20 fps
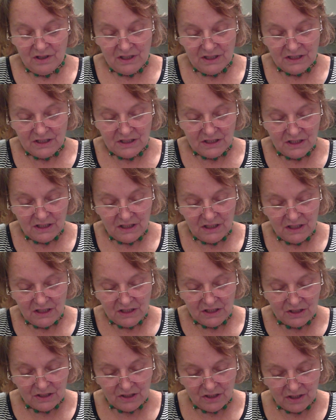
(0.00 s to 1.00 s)
let's see,
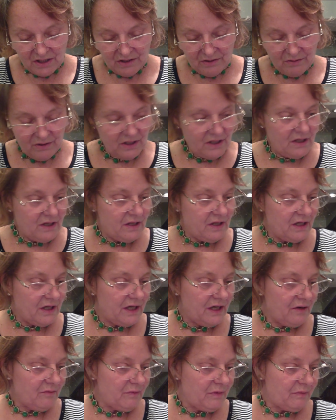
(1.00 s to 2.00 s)
start with, I
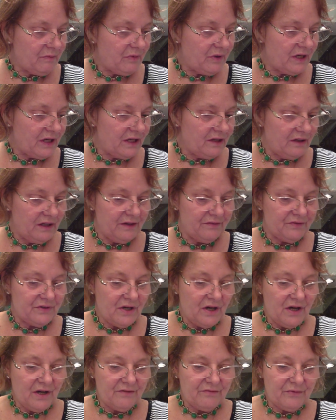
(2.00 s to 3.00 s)
can't remember what I left
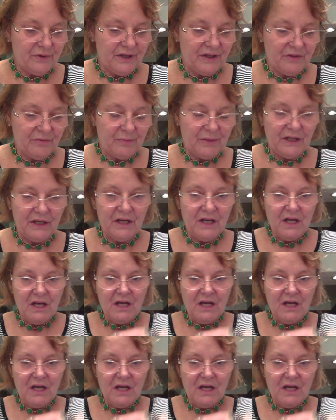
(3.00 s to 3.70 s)
off with, but